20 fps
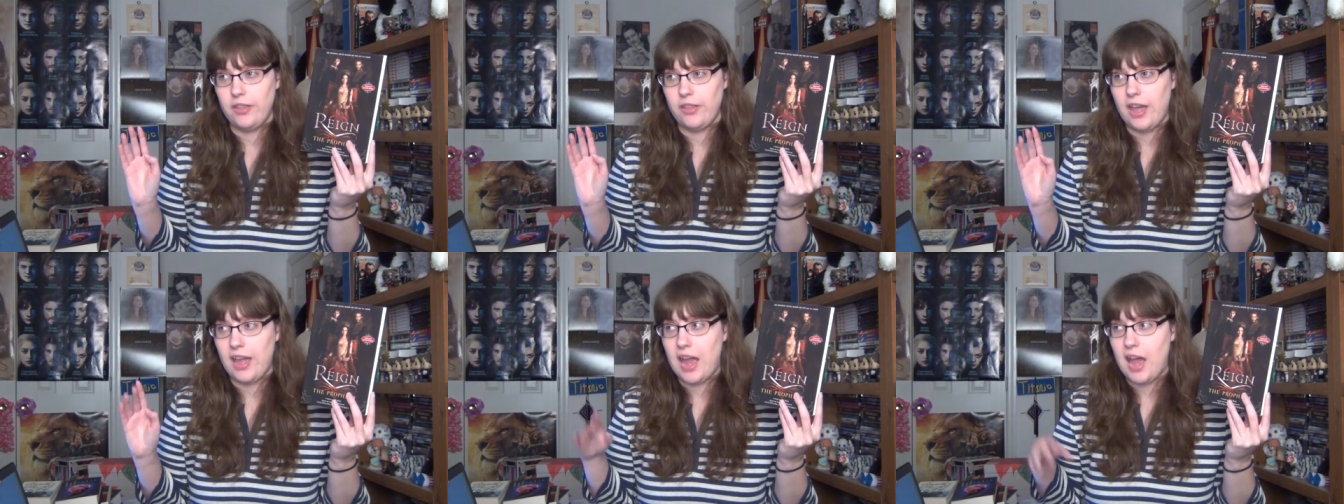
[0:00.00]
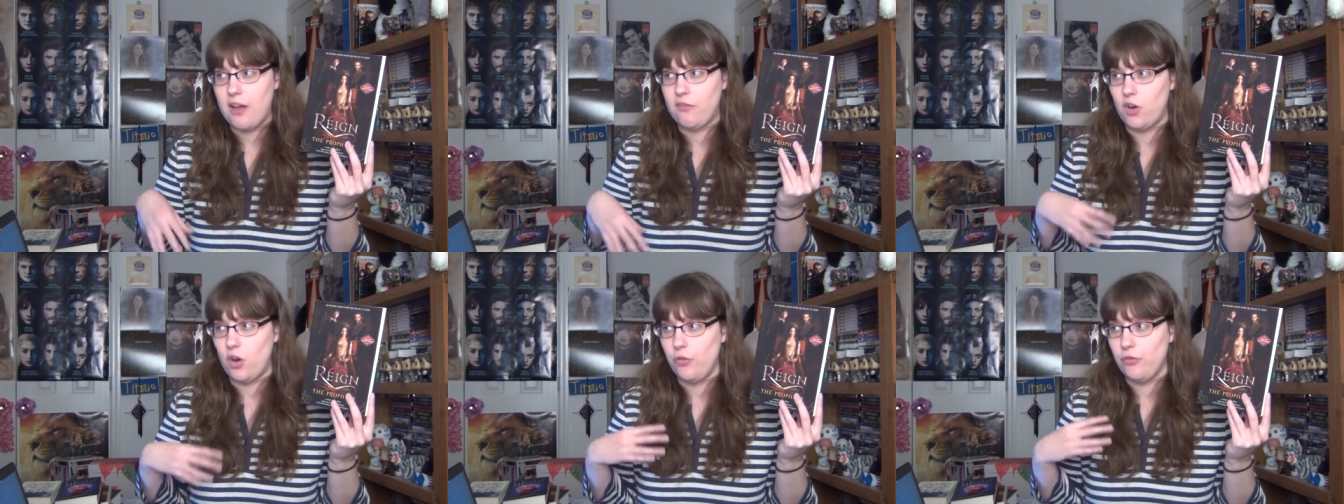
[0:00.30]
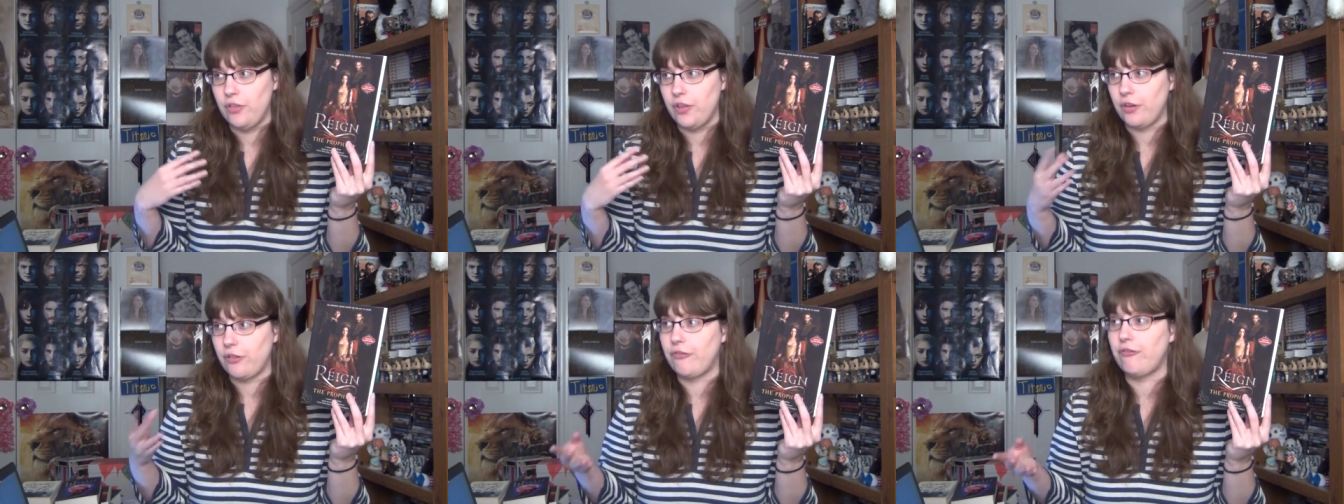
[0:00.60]
They have all
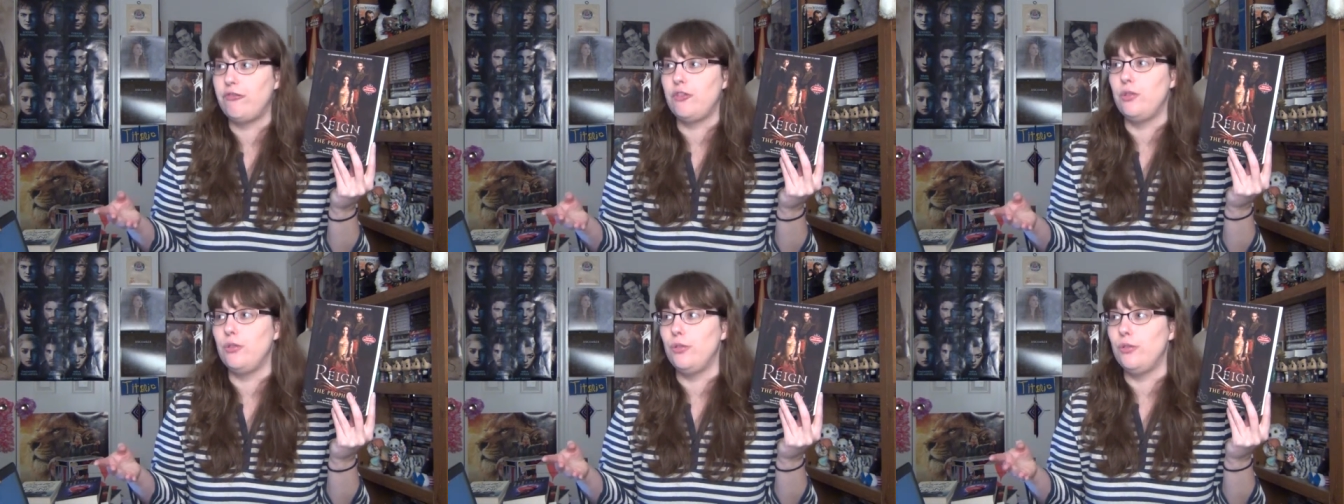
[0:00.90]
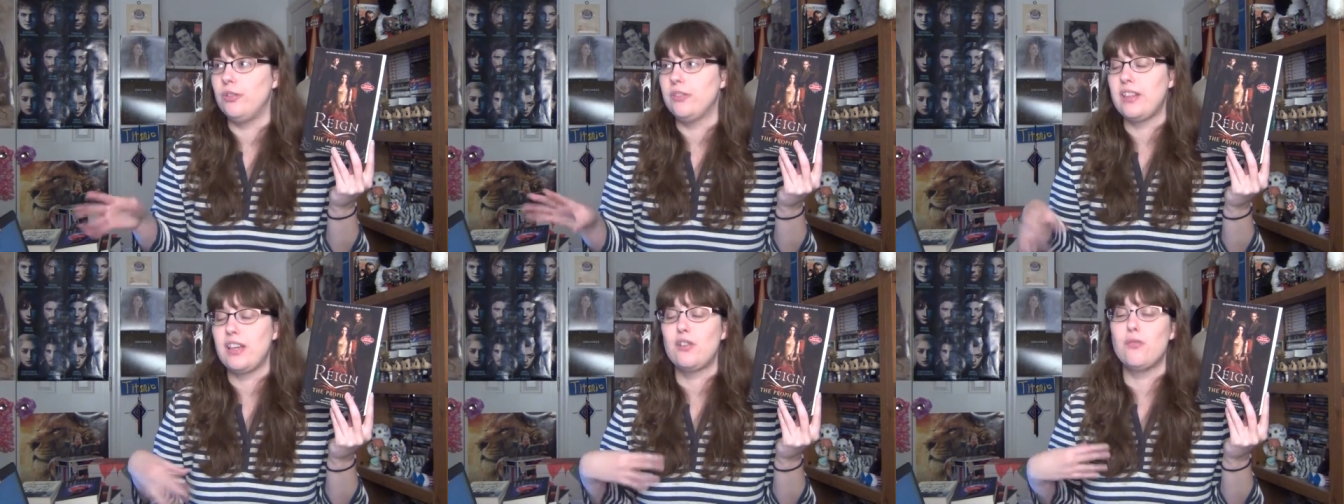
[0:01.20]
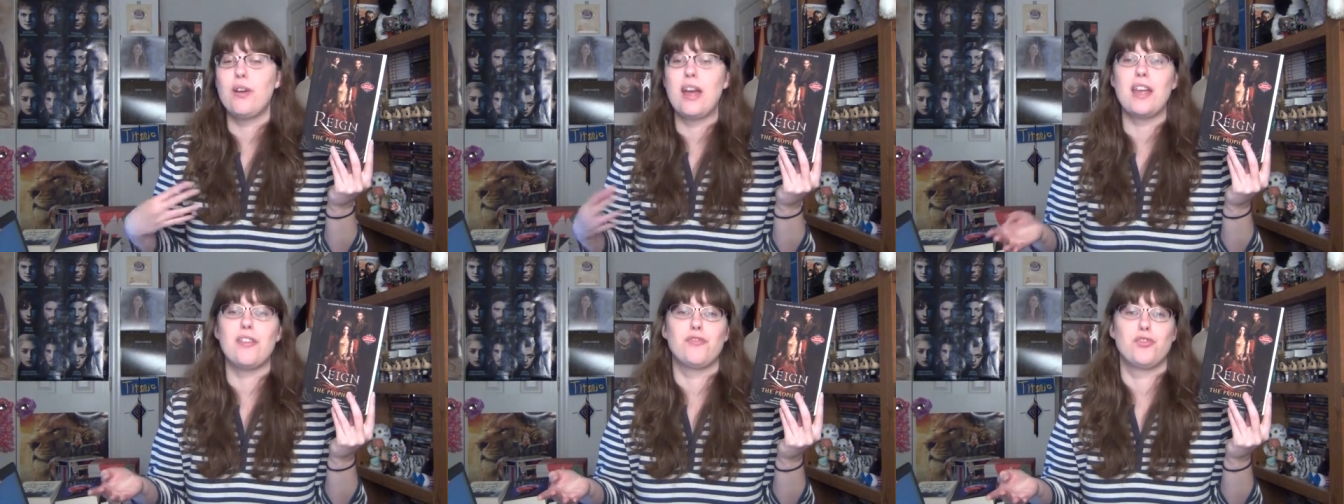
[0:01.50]
of their food, and they
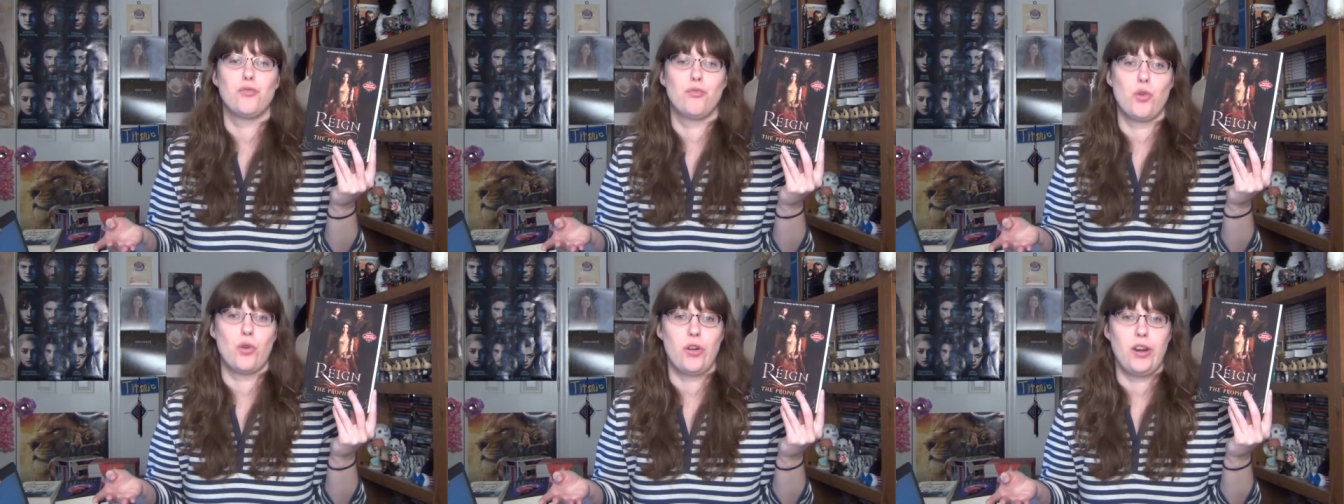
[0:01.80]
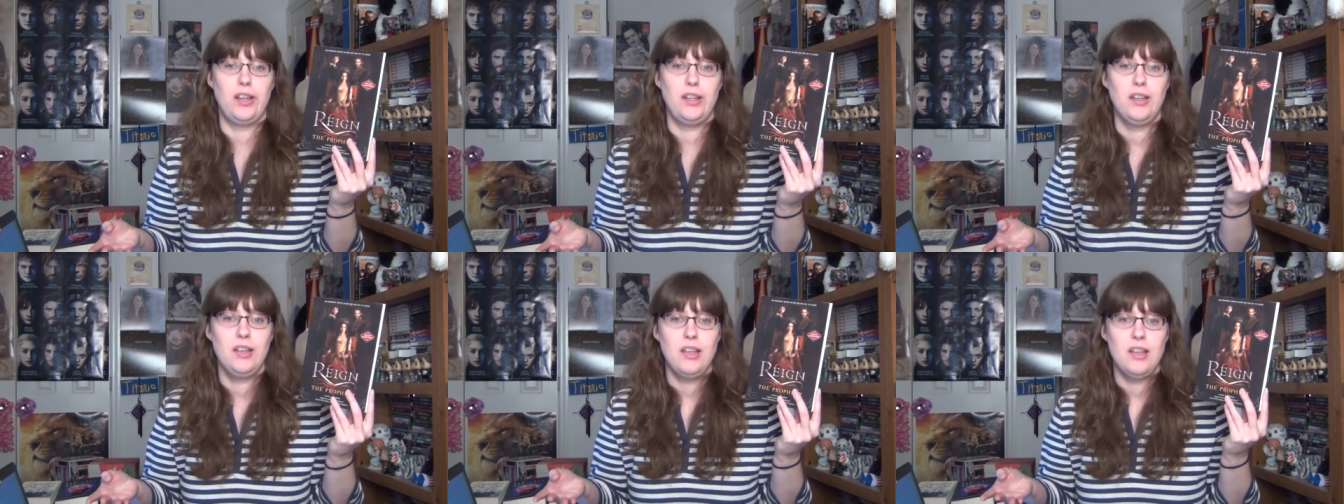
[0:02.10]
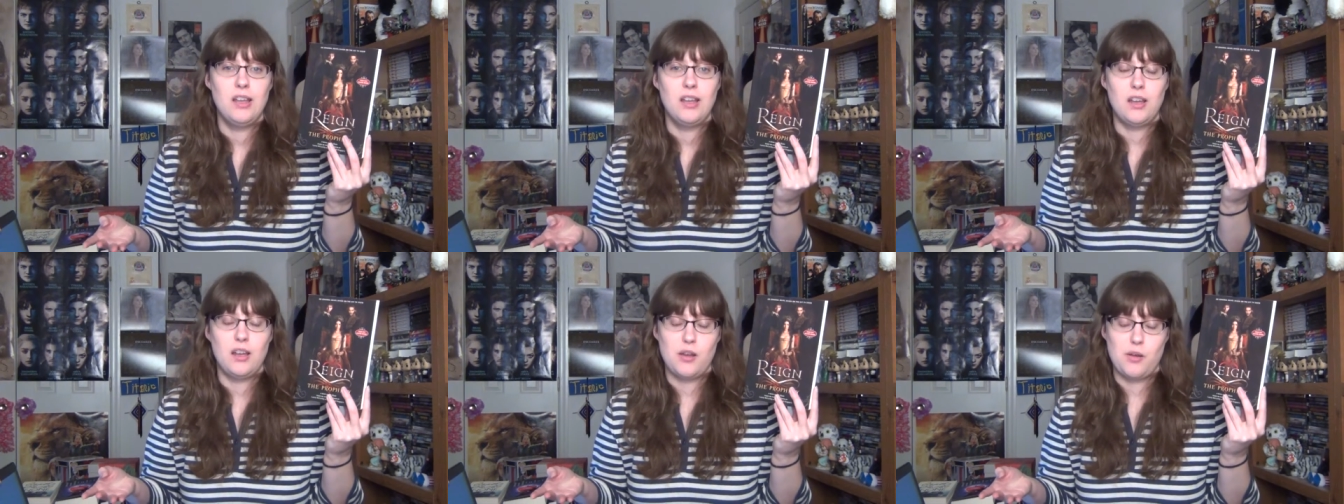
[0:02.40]
don't have to worry
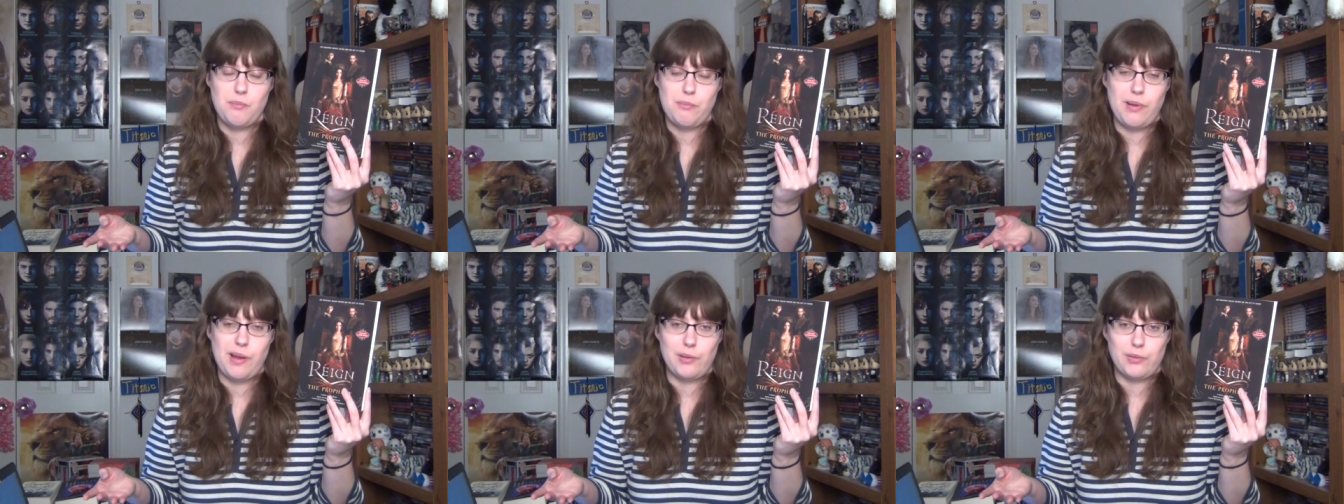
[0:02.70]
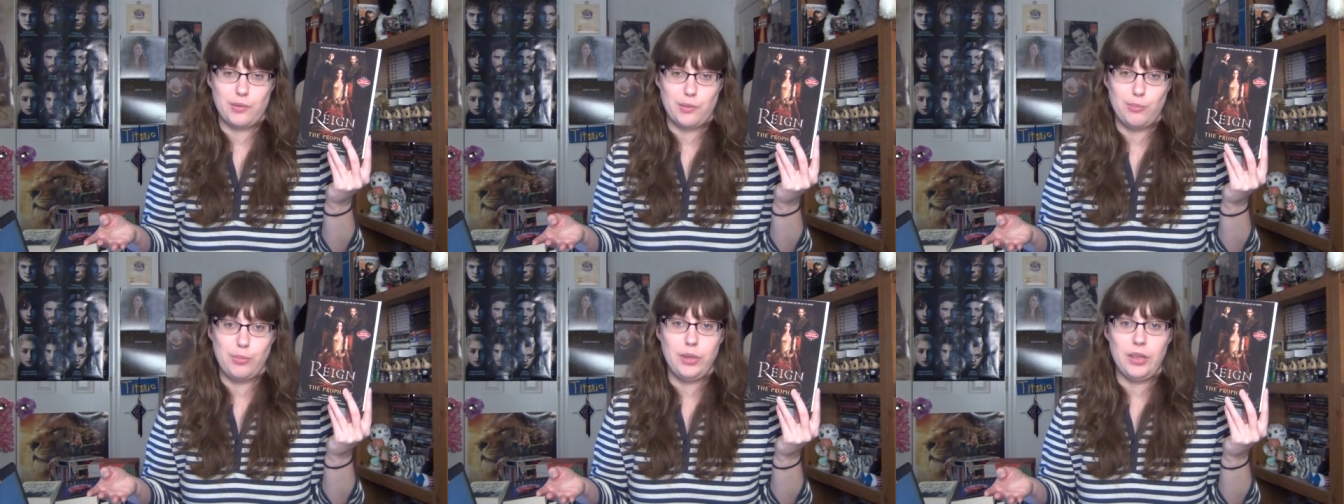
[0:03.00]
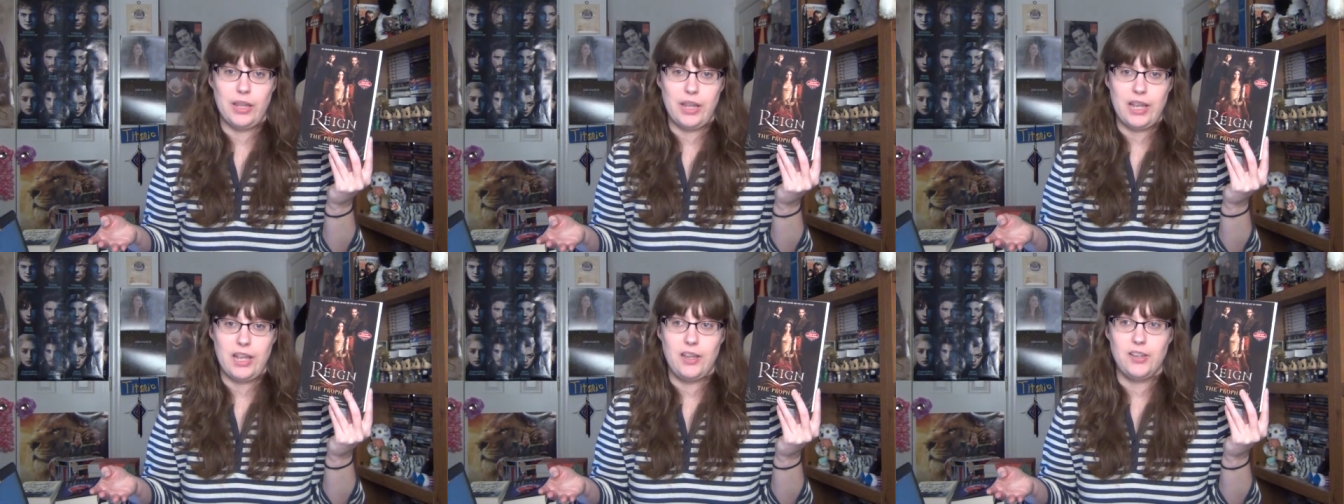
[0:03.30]
about the
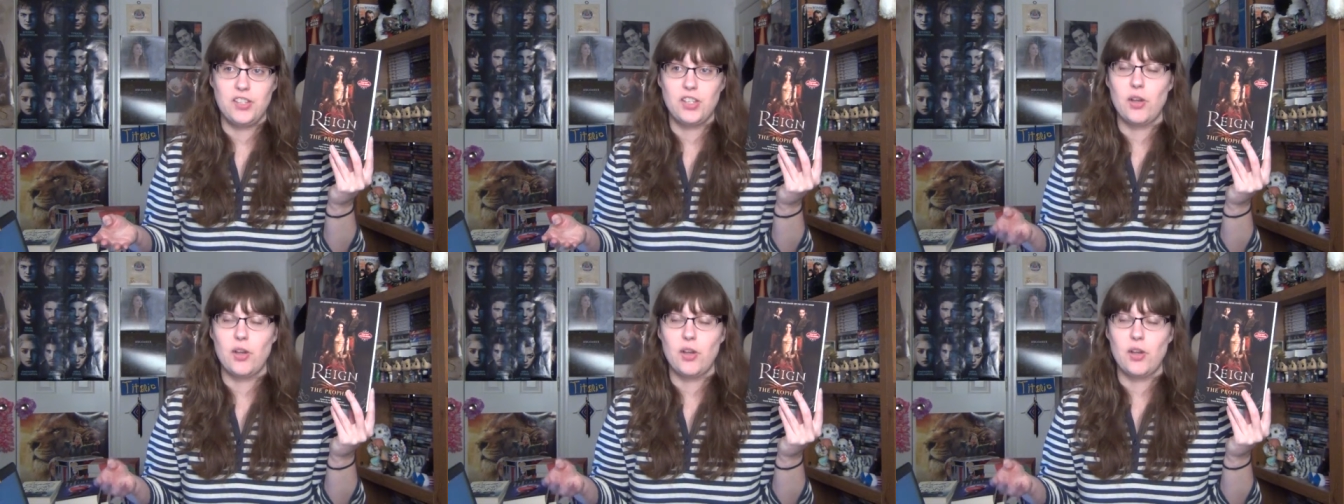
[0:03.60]
plague.